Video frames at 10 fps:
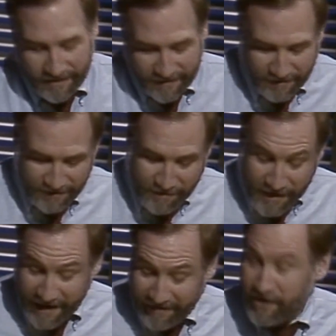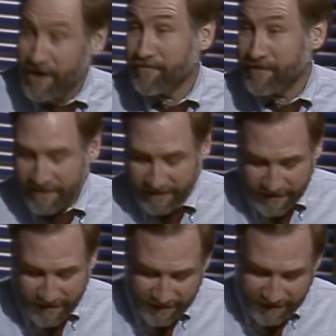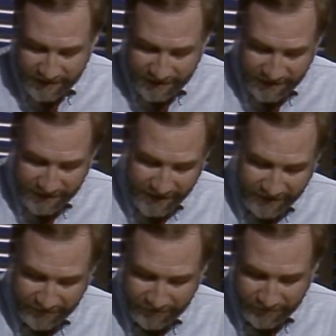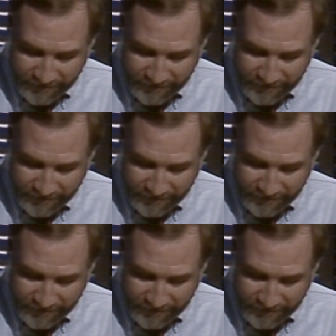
So they might have an arm wrestling contest, and you'd have